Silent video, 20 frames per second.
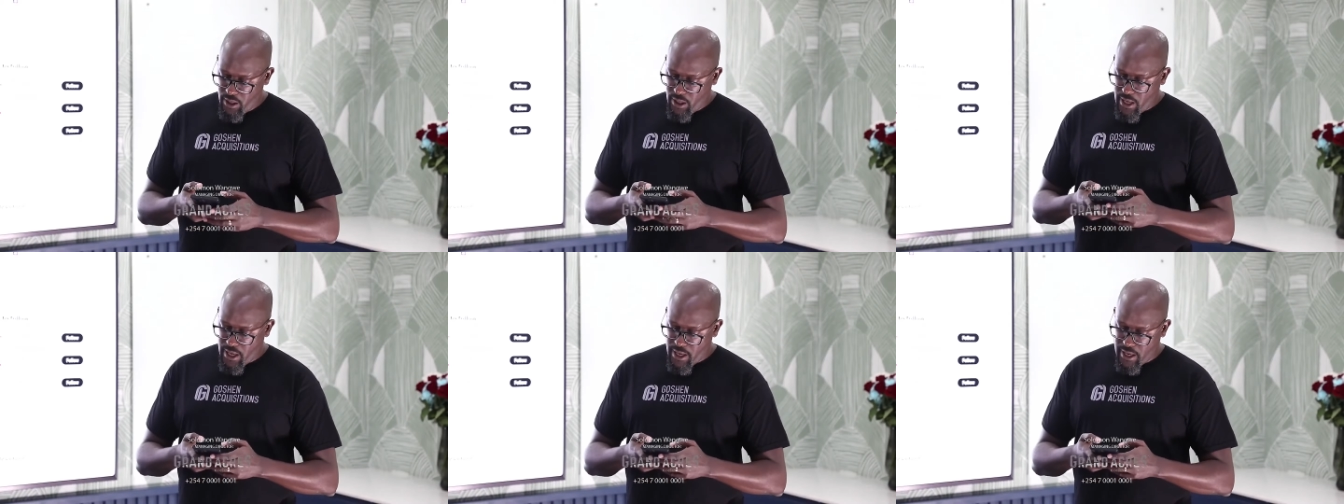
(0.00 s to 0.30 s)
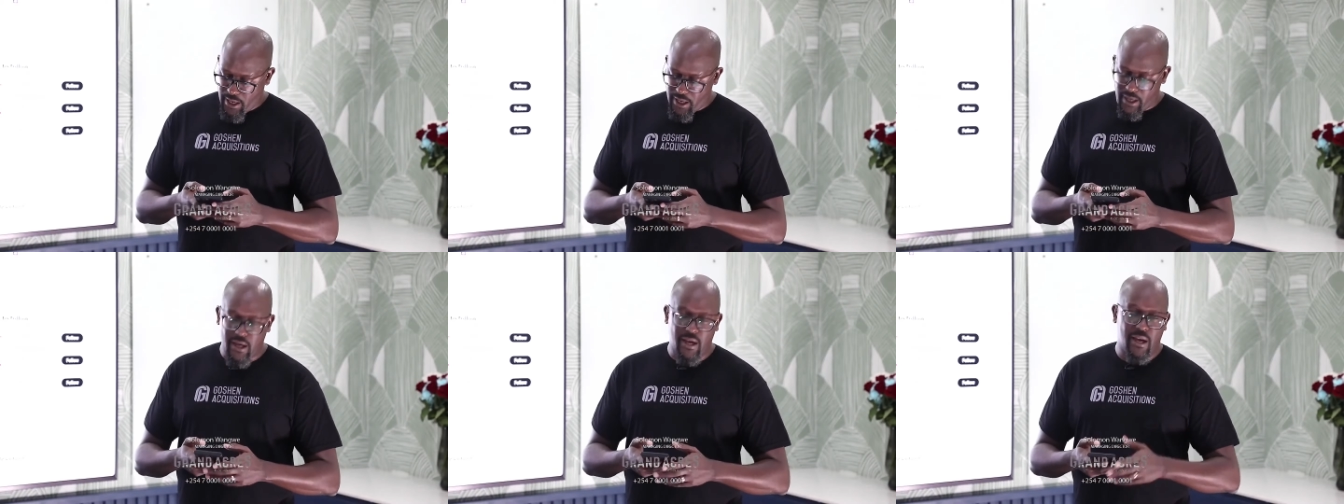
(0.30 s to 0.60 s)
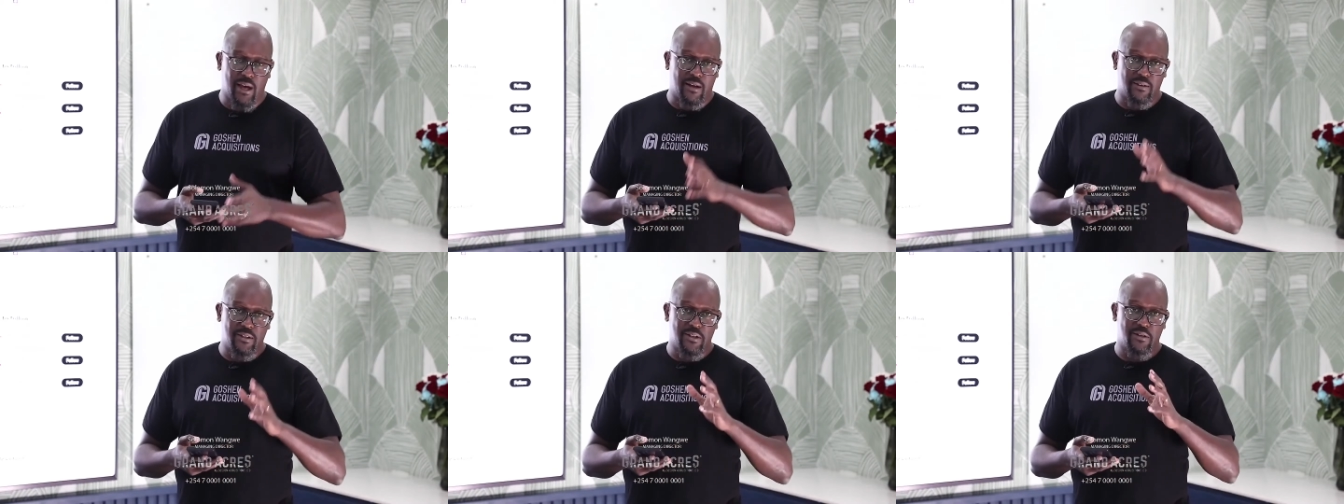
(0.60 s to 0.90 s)
Uh,
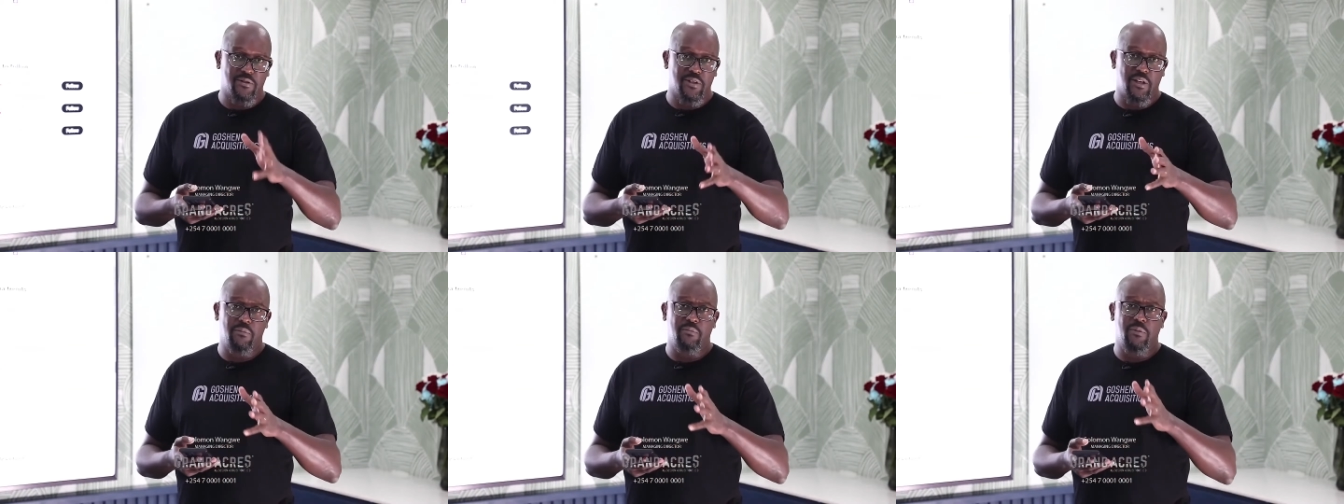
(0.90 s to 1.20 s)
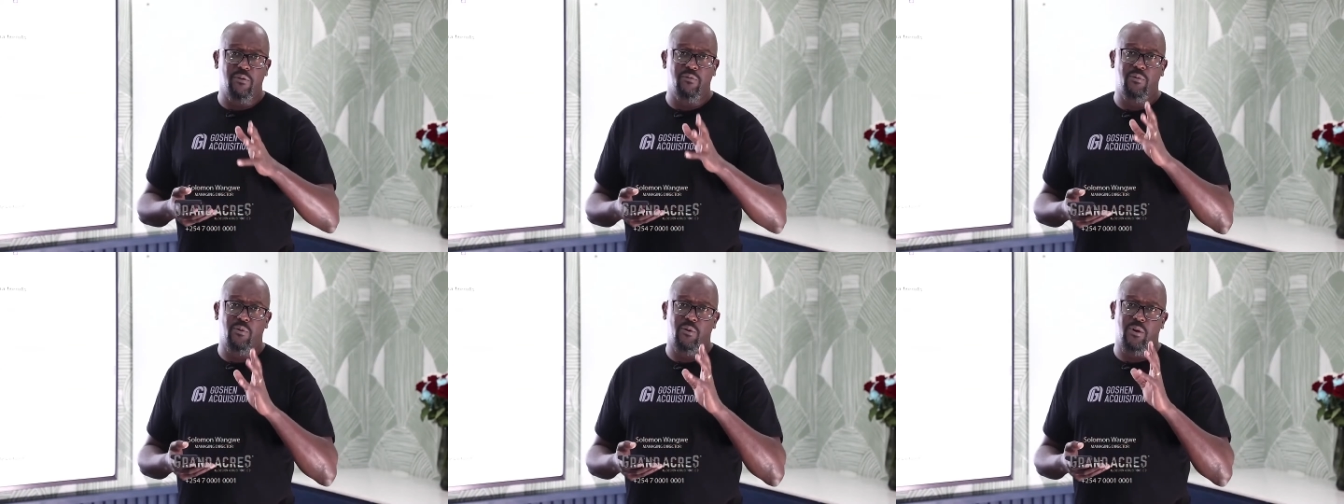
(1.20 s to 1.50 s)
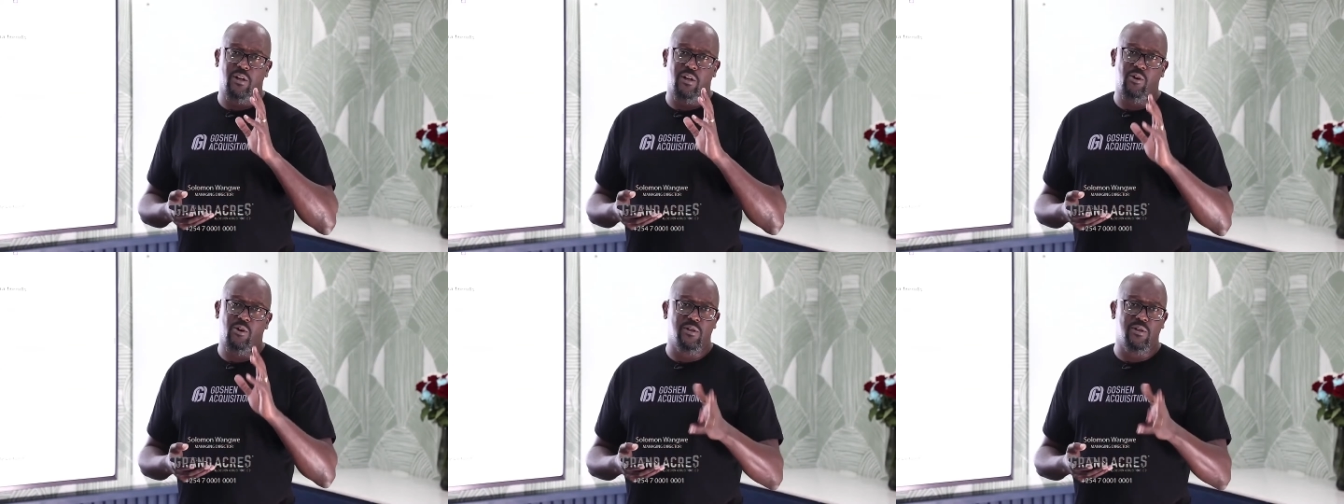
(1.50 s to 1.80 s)
as I've said before,
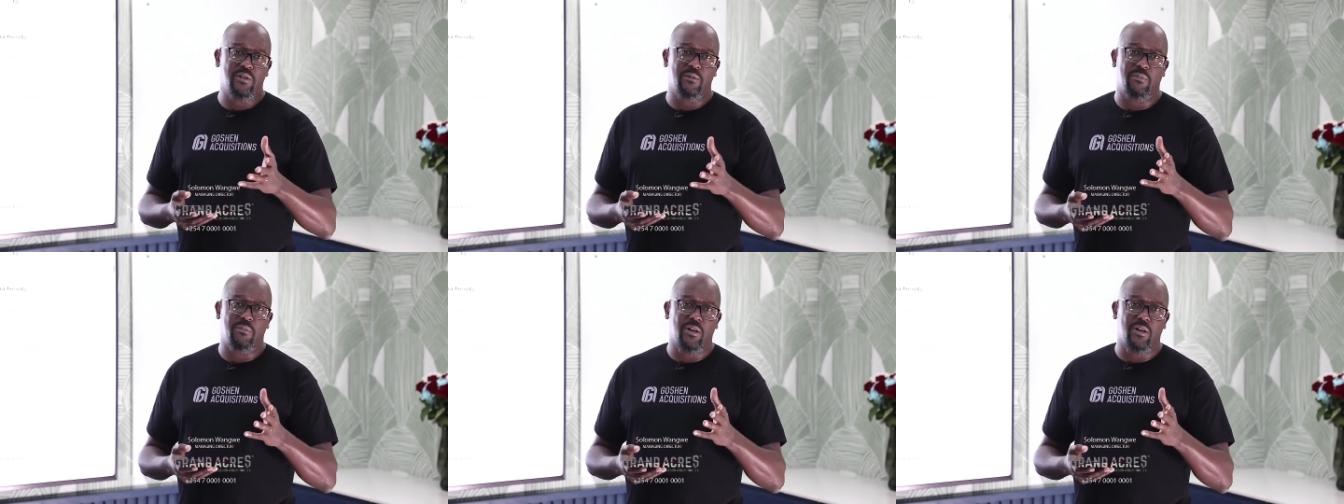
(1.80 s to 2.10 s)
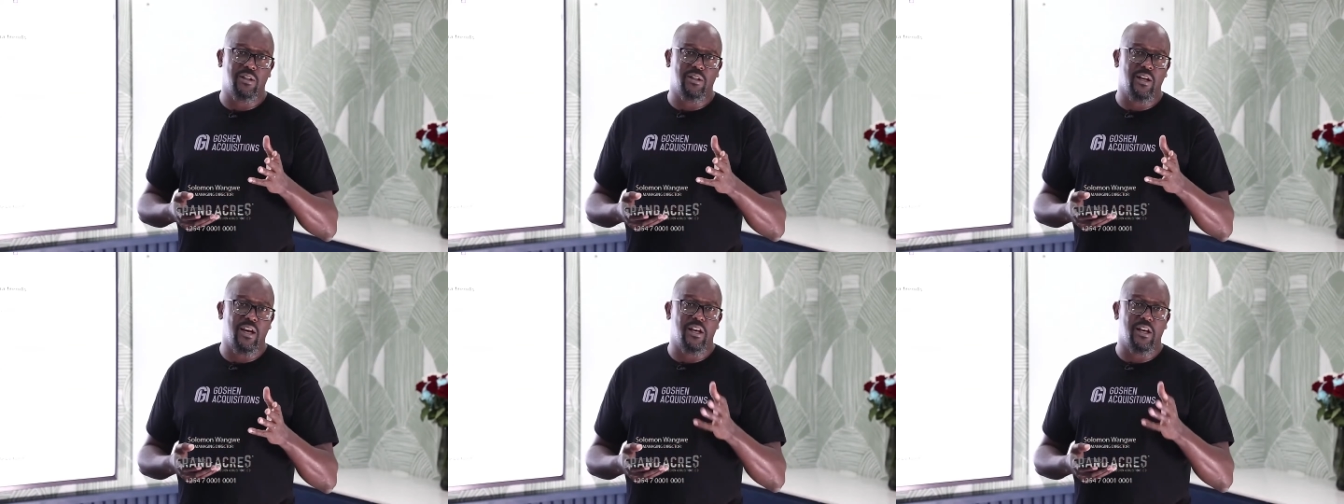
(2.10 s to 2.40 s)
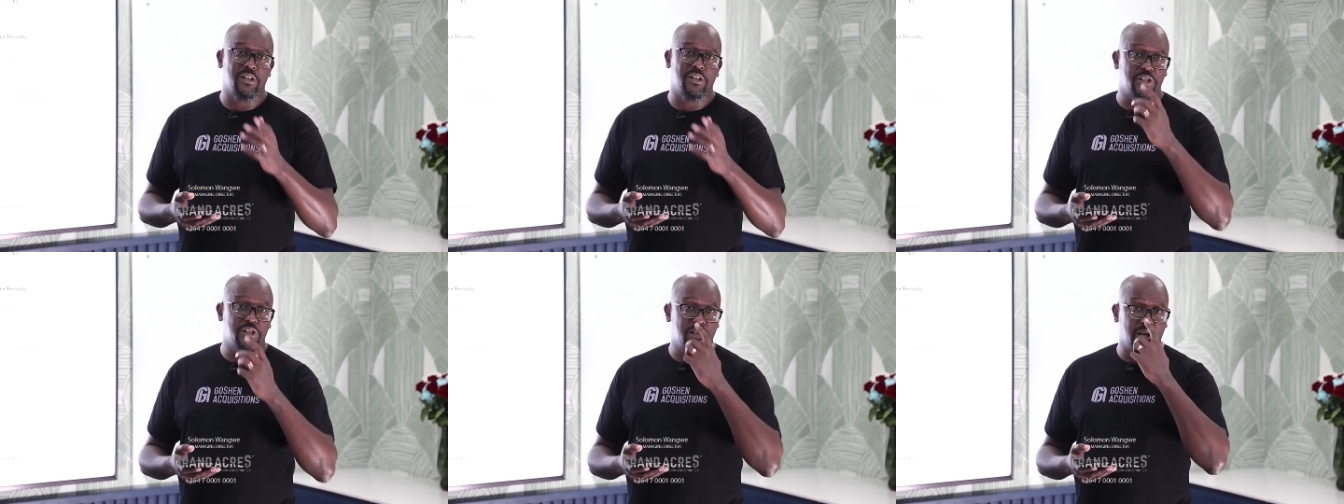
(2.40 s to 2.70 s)
it costs about
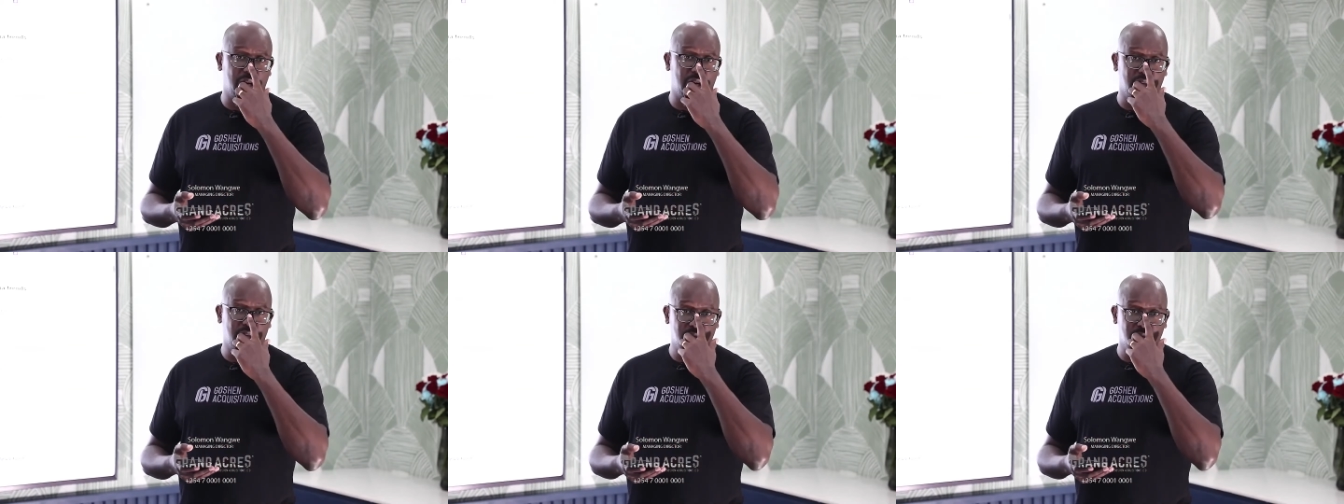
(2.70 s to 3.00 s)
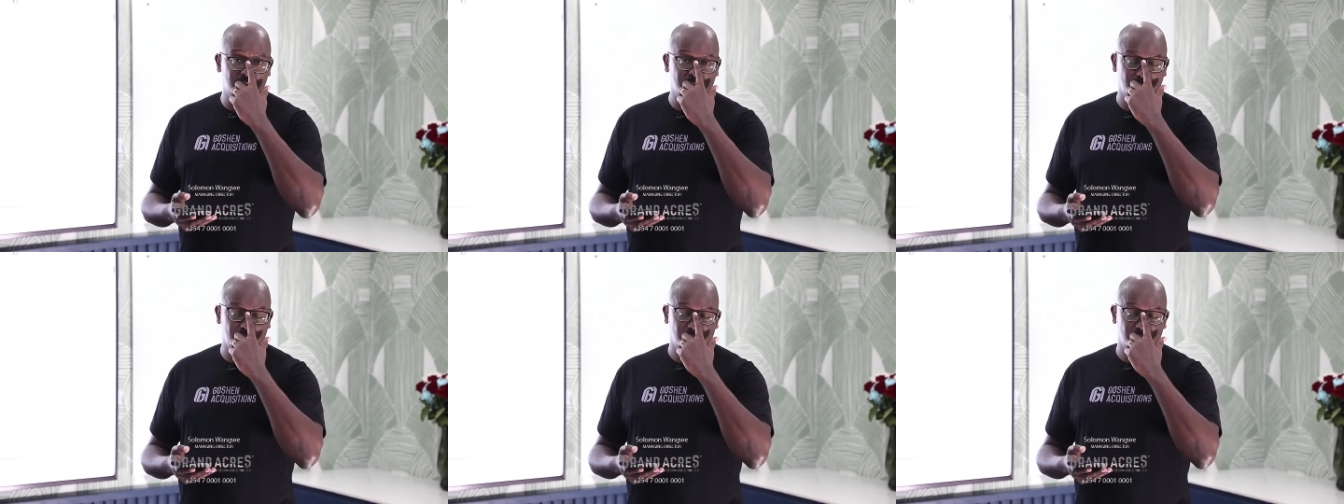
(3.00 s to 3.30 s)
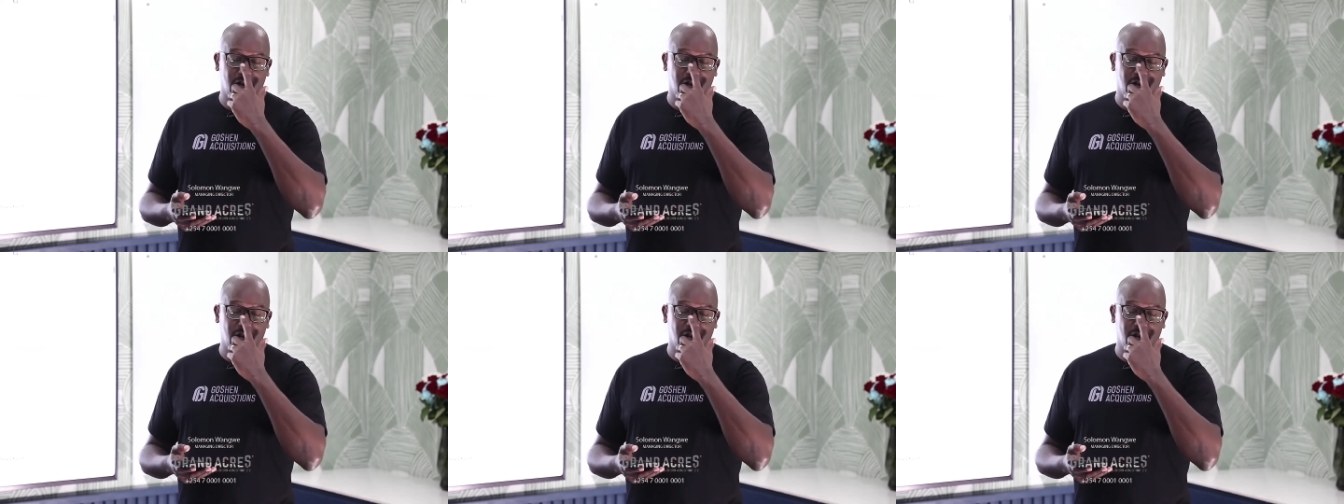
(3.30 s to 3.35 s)
300 shillings